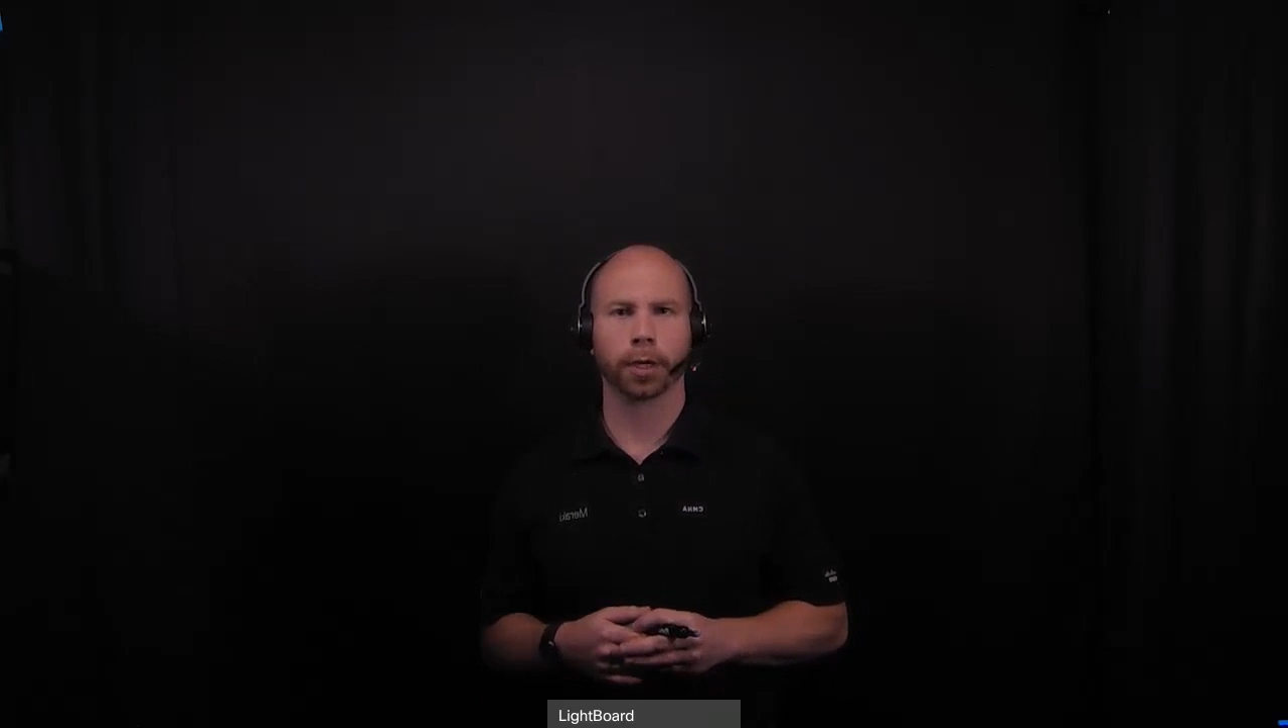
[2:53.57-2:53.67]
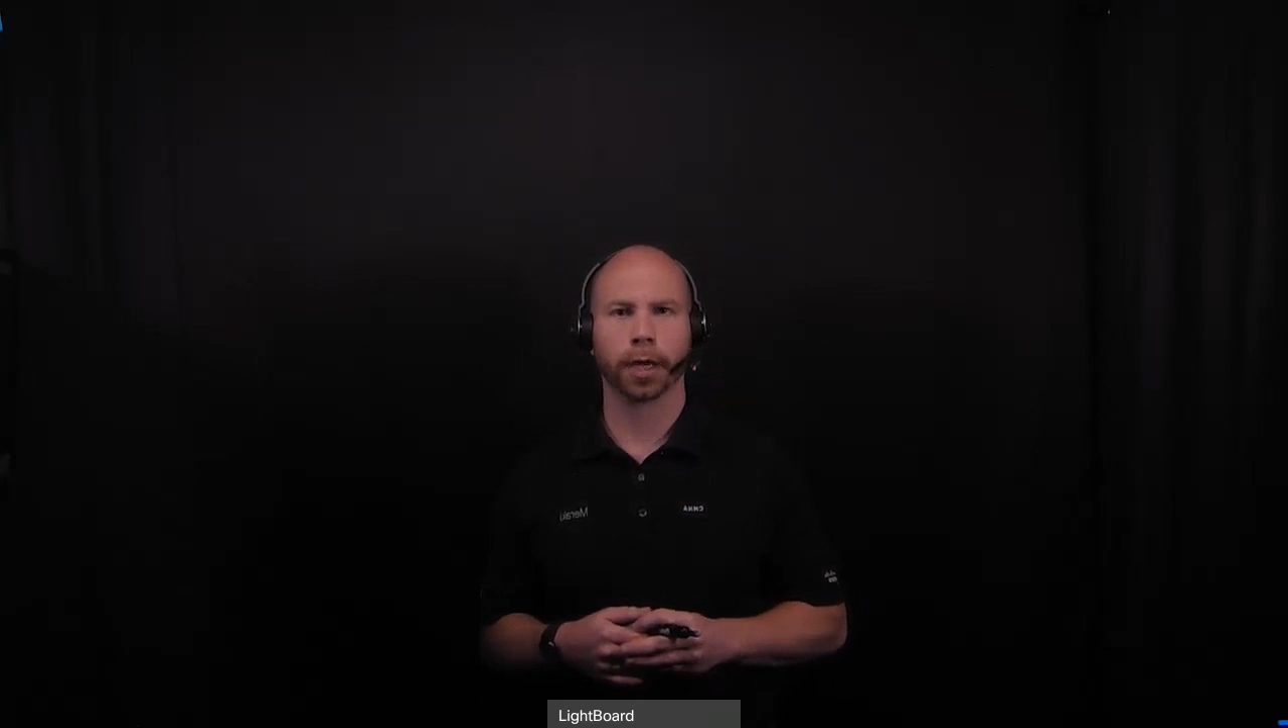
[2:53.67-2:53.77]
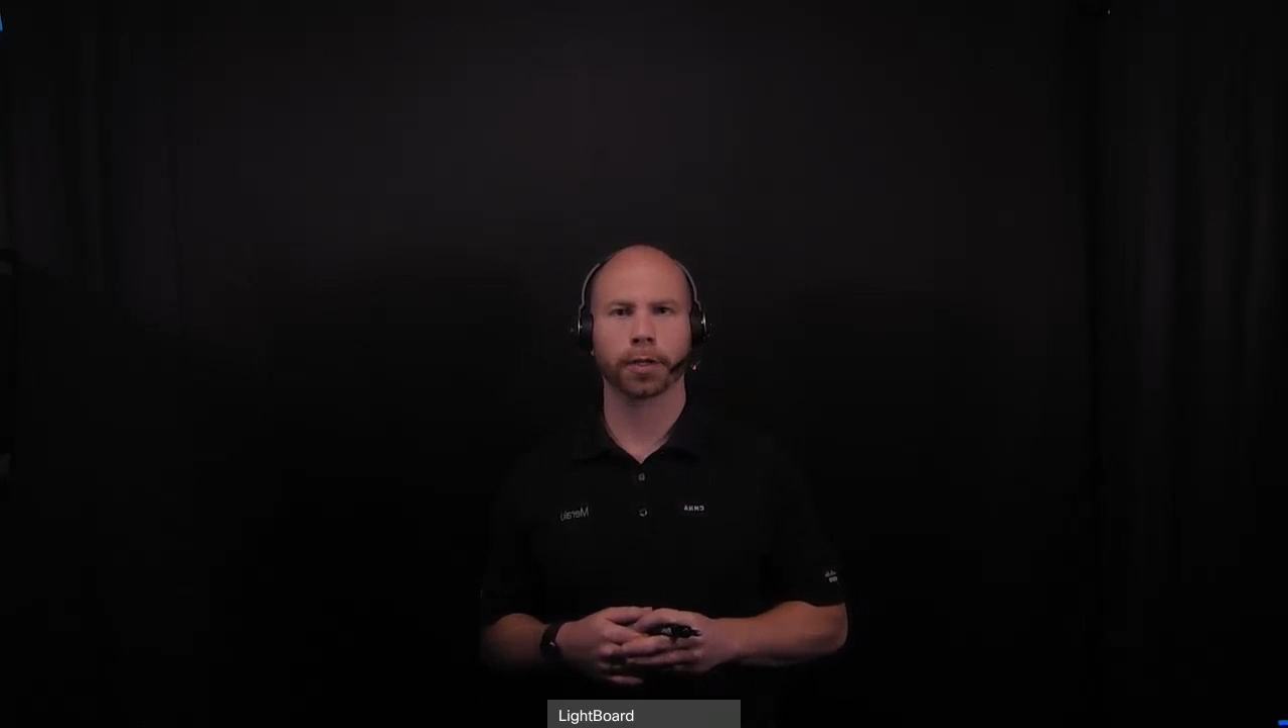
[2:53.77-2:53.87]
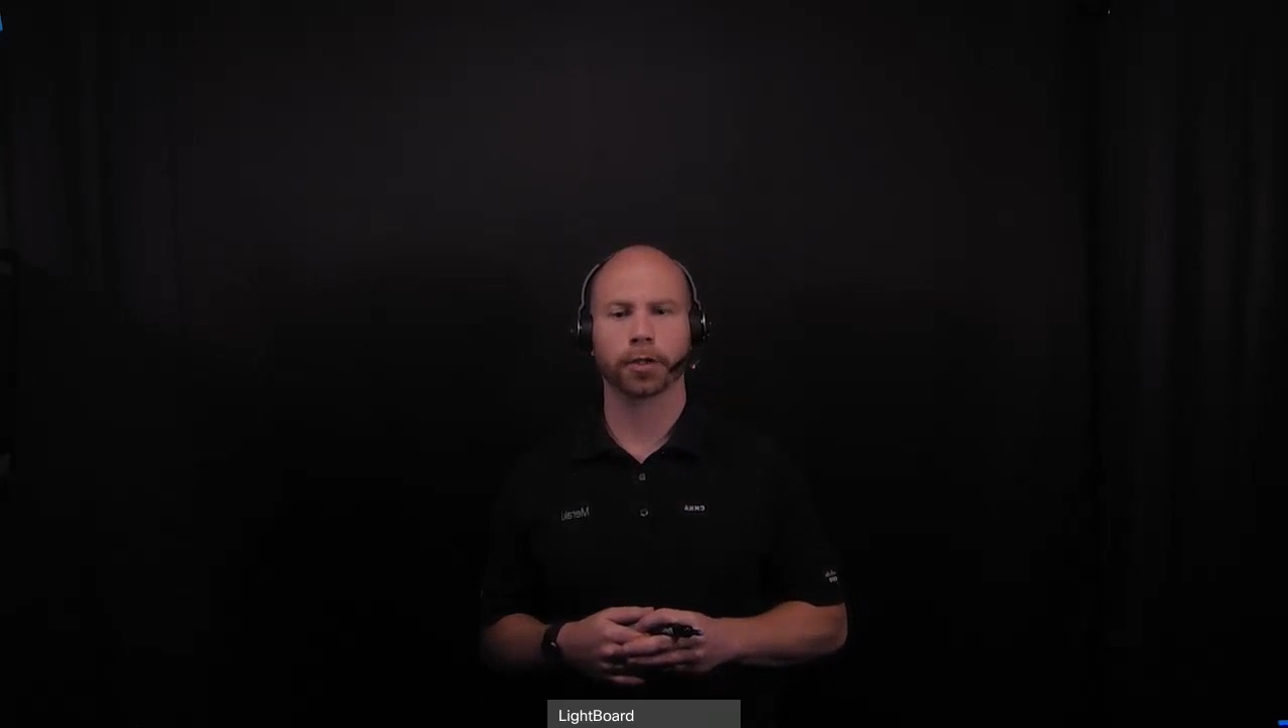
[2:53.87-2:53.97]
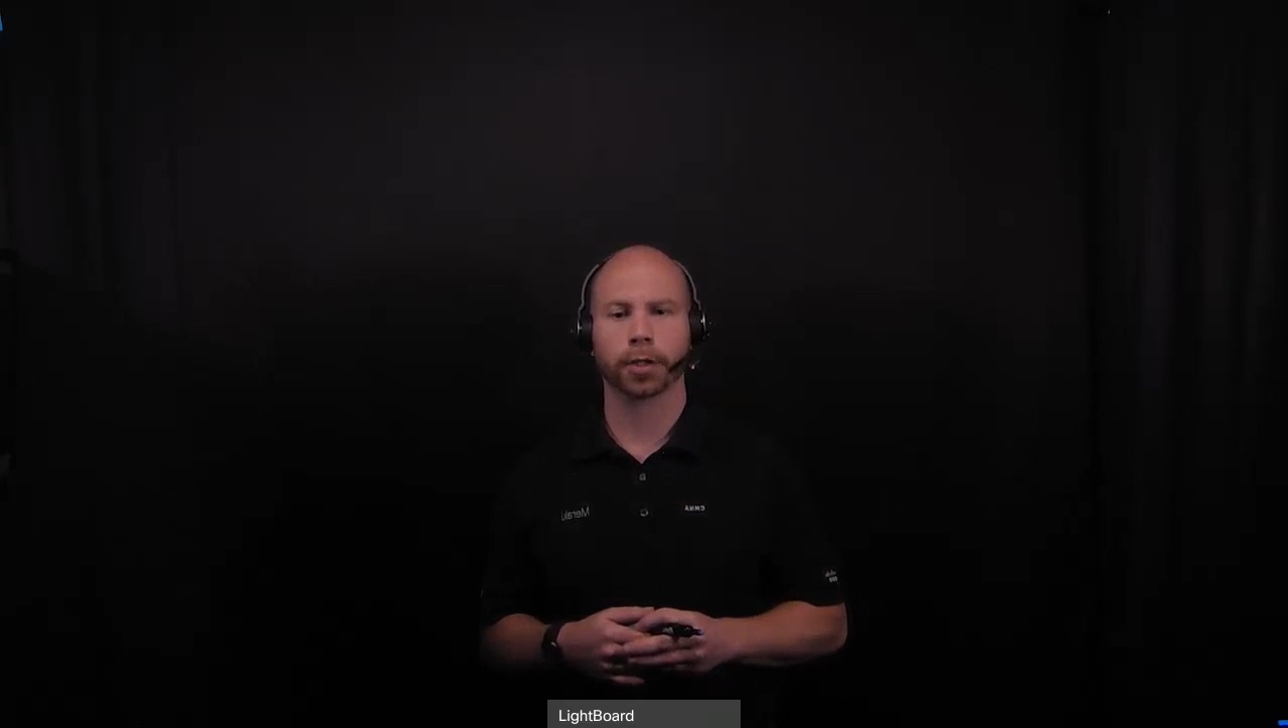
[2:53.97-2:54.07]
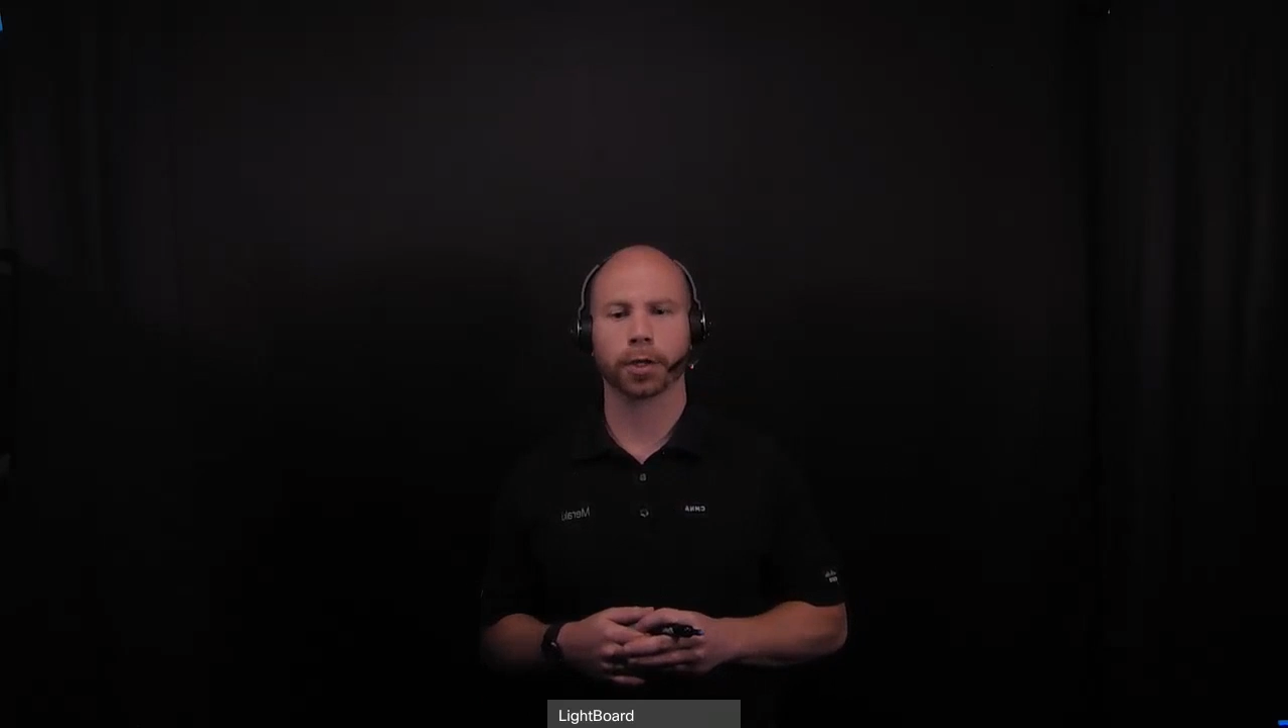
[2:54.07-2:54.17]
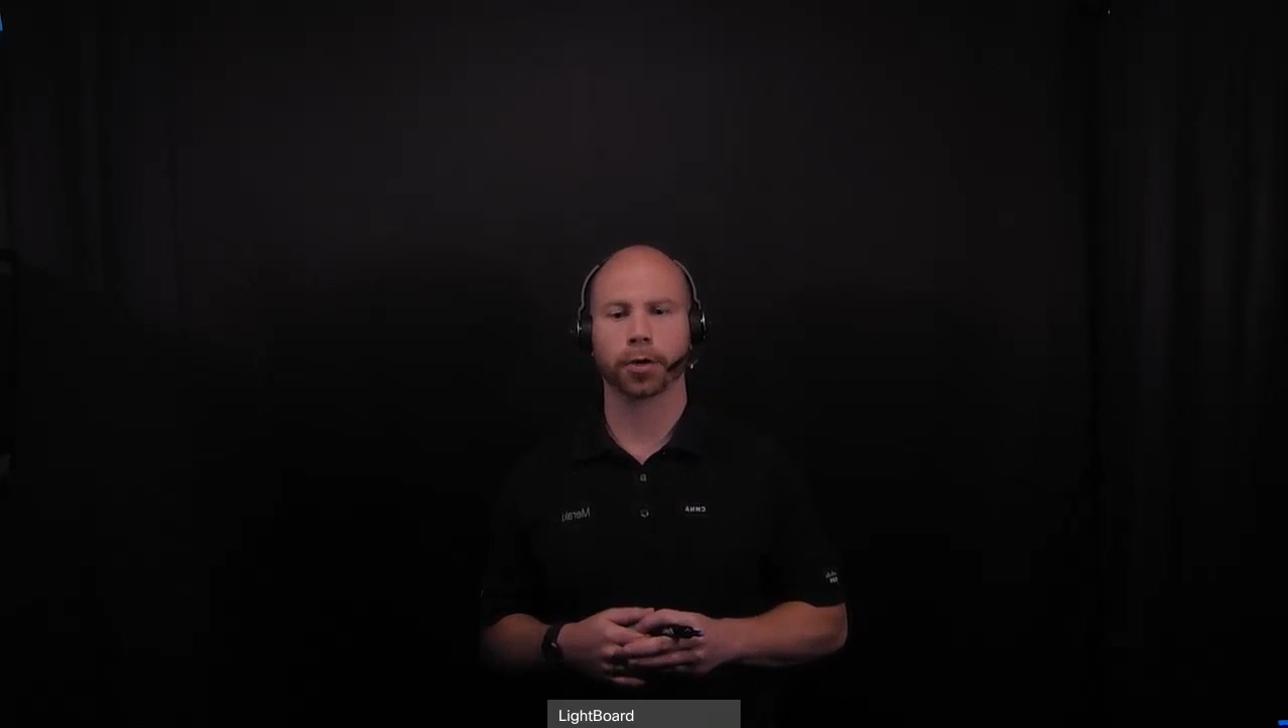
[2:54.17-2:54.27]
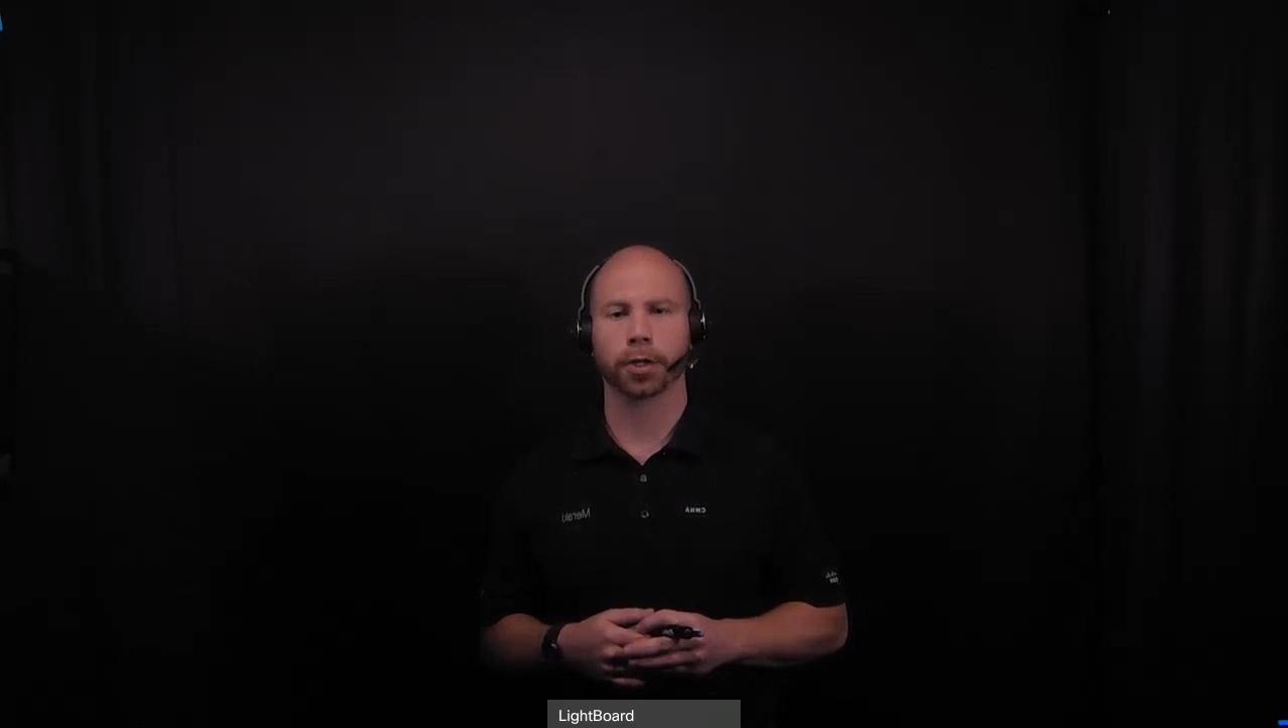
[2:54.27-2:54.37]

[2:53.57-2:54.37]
add security